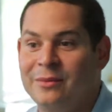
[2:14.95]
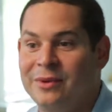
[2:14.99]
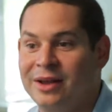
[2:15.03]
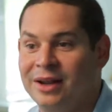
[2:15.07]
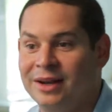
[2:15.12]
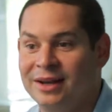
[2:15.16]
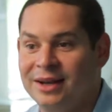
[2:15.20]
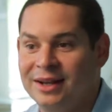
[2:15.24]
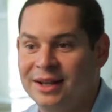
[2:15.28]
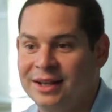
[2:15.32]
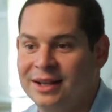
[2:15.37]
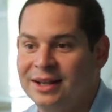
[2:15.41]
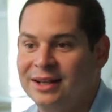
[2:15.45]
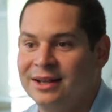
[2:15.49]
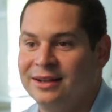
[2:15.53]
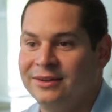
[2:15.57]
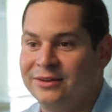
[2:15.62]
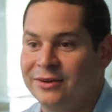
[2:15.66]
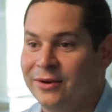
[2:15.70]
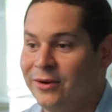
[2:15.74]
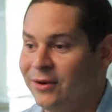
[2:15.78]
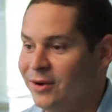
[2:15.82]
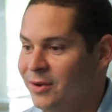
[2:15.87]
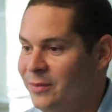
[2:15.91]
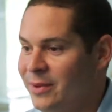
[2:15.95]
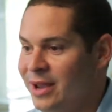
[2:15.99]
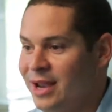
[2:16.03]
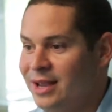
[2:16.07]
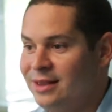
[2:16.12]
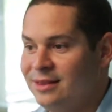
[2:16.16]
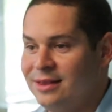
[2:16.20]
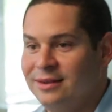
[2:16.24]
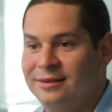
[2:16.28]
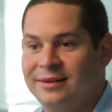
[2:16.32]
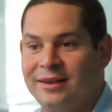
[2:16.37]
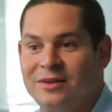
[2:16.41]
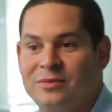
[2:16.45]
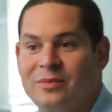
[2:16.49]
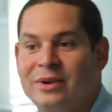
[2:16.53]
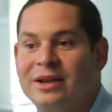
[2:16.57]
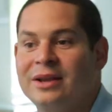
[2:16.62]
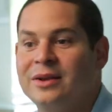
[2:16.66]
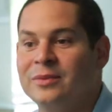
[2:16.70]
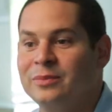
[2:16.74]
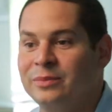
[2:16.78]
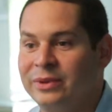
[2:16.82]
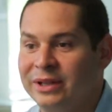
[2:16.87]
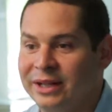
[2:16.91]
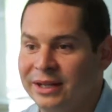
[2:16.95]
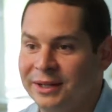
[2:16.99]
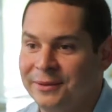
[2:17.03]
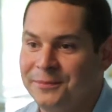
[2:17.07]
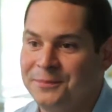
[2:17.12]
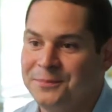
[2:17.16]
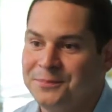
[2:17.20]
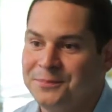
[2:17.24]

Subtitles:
in, showing them, hey, this has been completed.